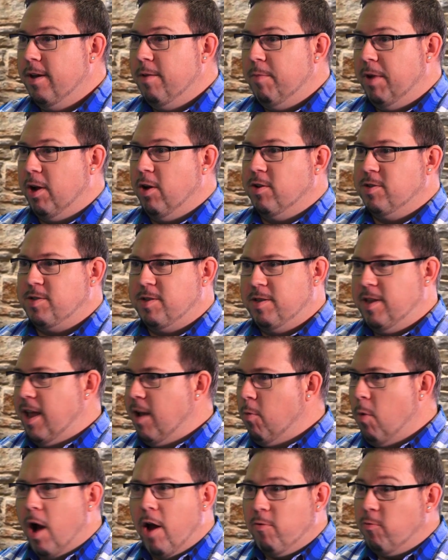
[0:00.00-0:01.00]
because they
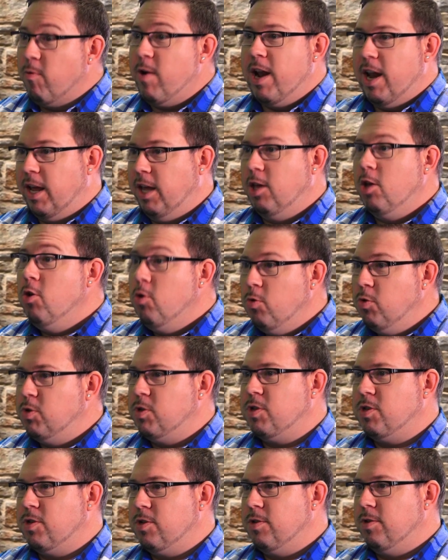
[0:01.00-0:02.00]
weren't really
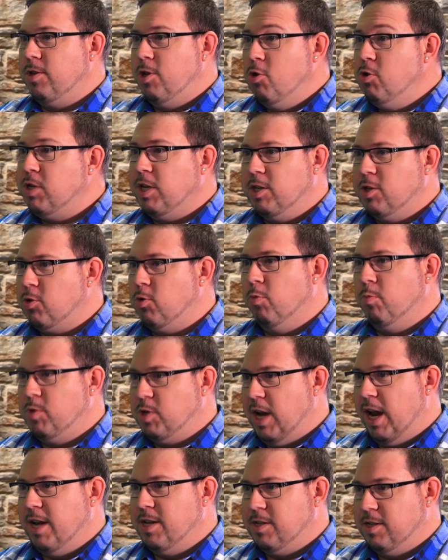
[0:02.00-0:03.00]
using storm
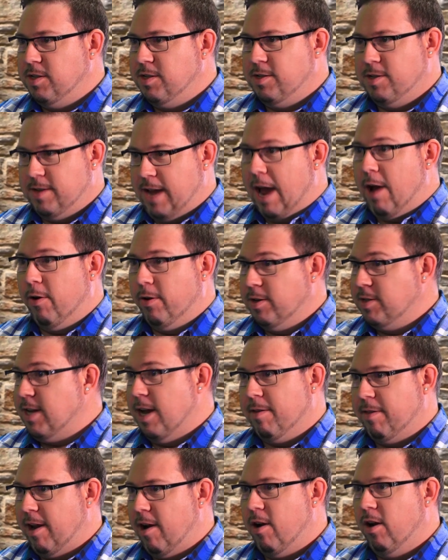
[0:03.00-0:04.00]
chasers out in
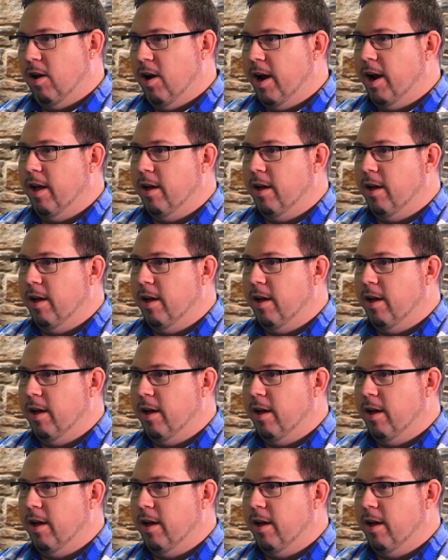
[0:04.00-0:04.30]
South Carolina.